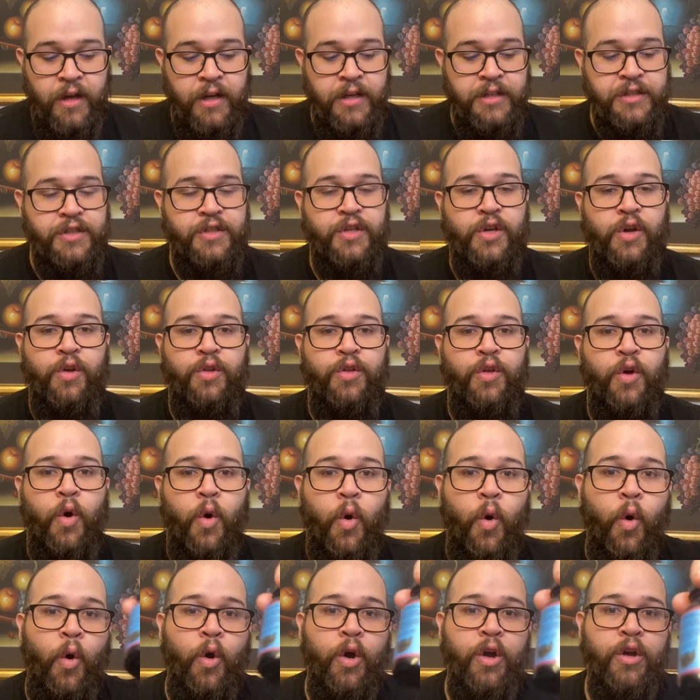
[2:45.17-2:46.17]
So the
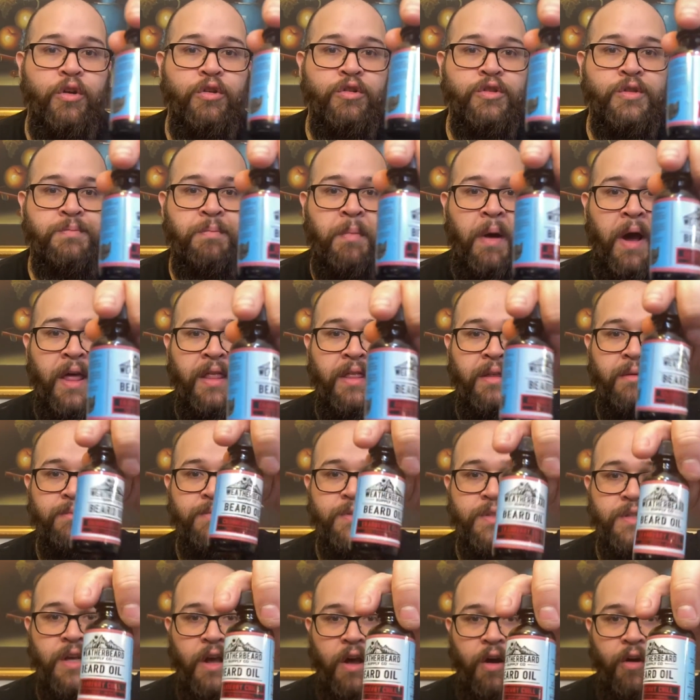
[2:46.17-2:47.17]
oils by
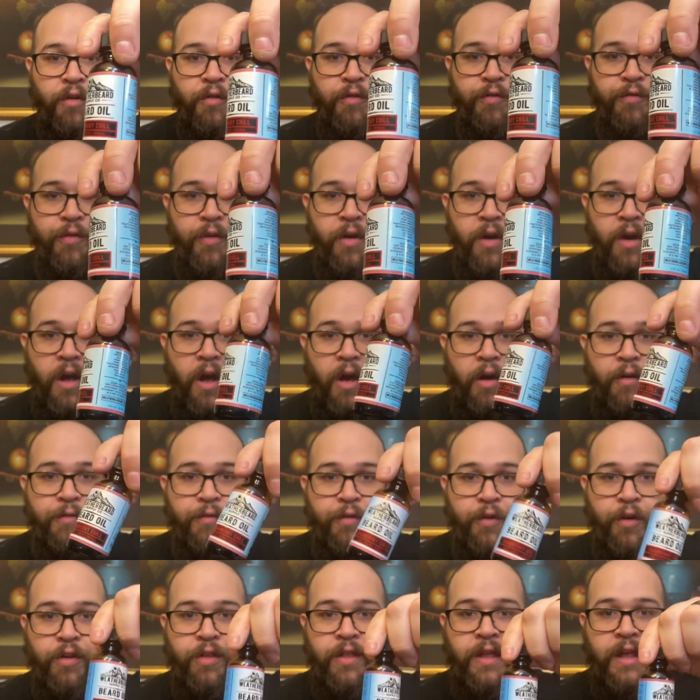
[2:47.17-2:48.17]
themselves
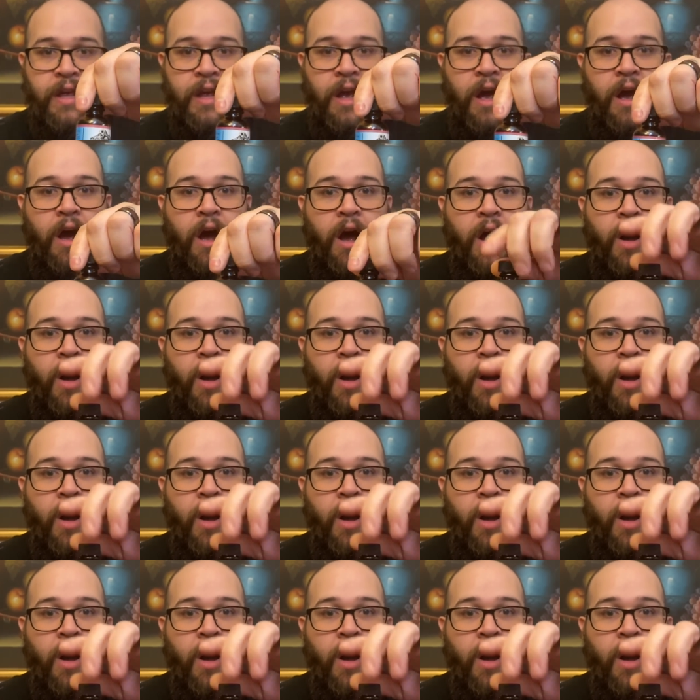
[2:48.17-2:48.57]
for the